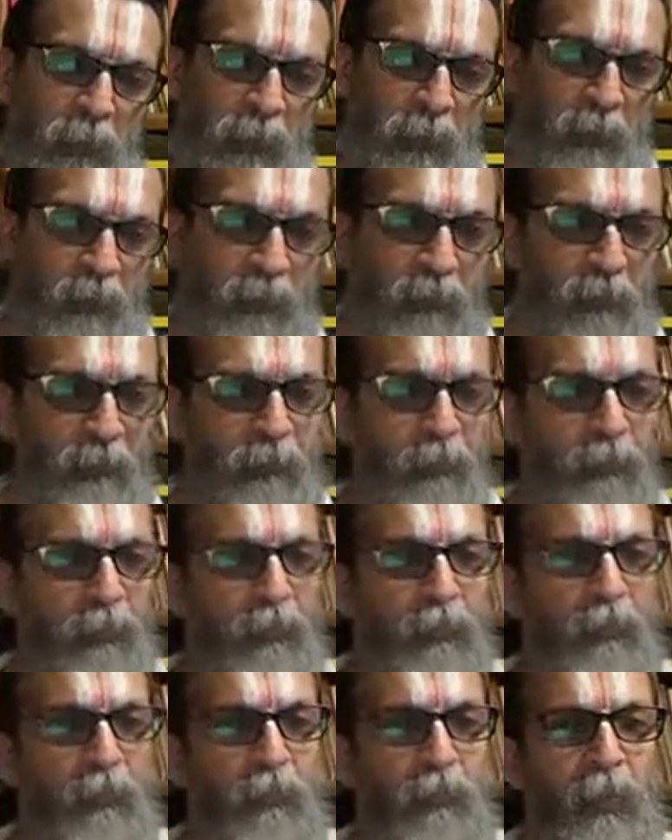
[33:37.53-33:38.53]
I mean is
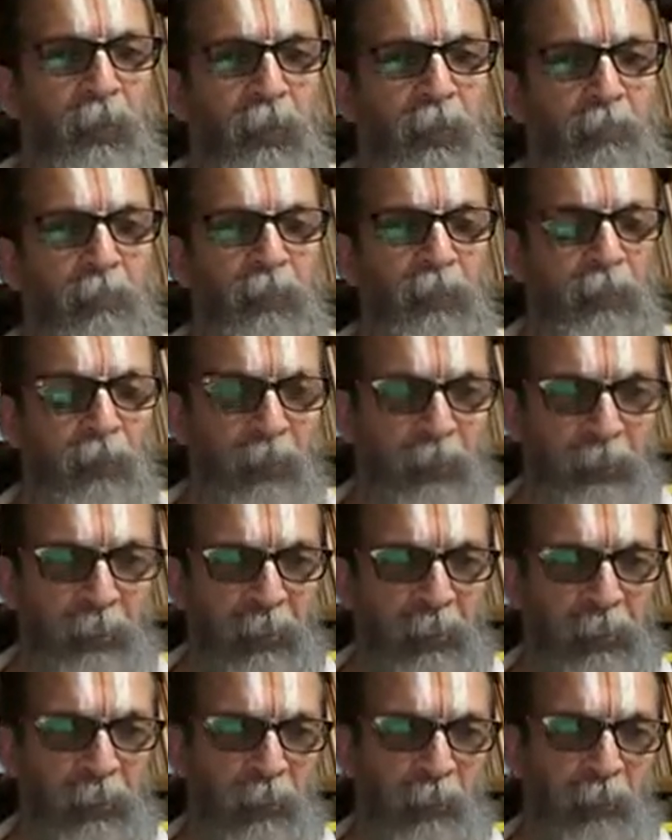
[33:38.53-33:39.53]
help the
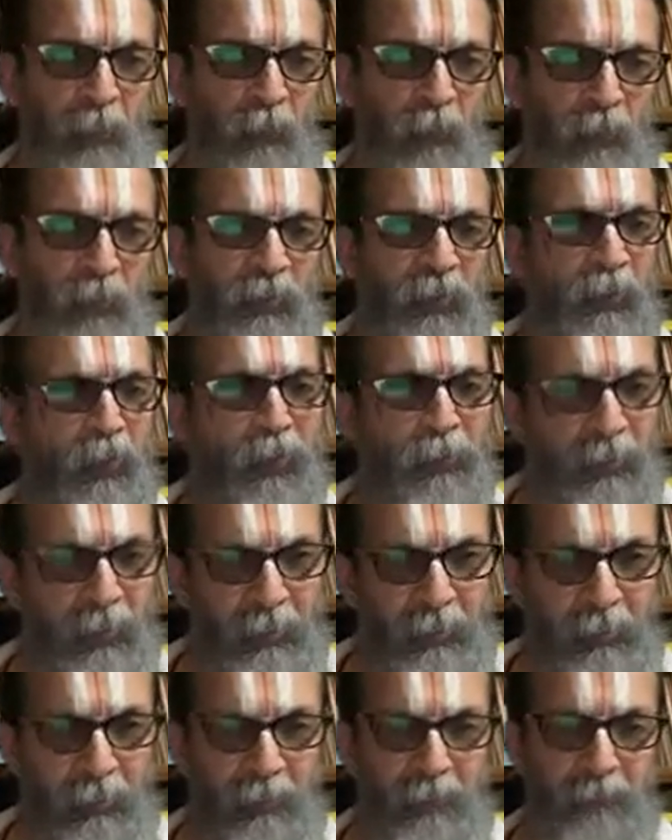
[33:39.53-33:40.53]
society, what is a
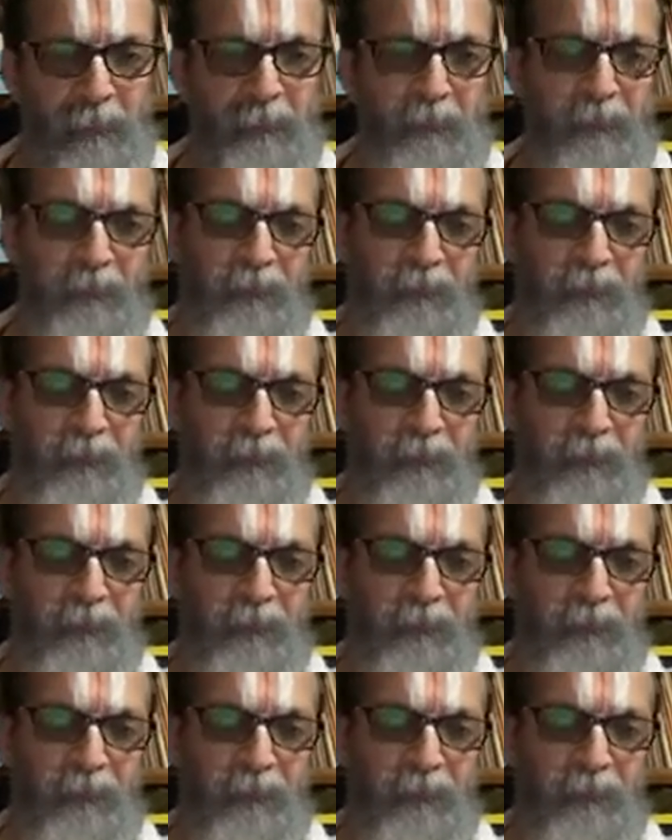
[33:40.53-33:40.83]
society?